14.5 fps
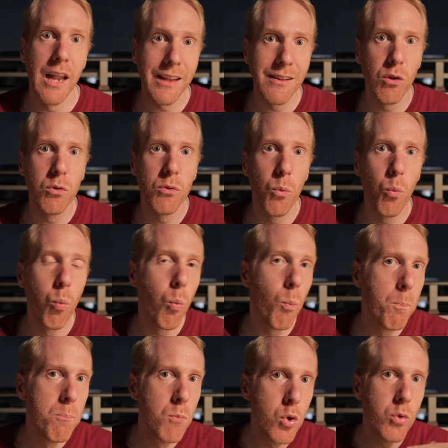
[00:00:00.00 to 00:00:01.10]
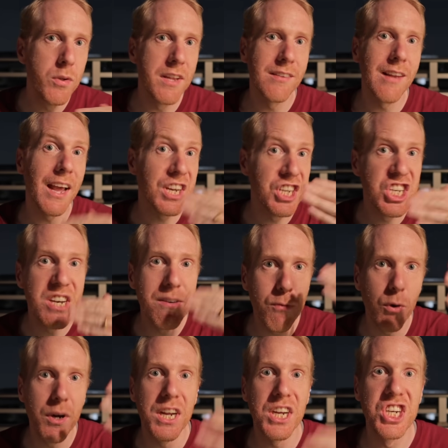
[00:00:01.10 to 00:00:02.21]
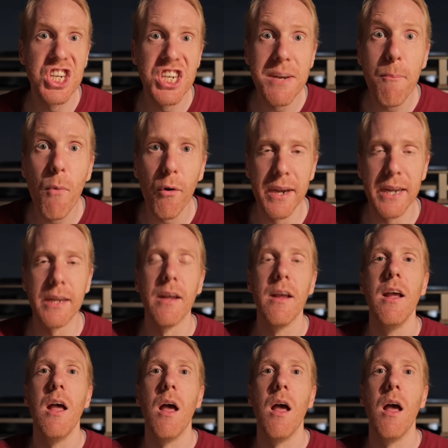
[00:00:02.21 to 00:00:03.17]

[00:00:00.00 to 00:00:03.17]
like the, the moon is like shivering, shimmering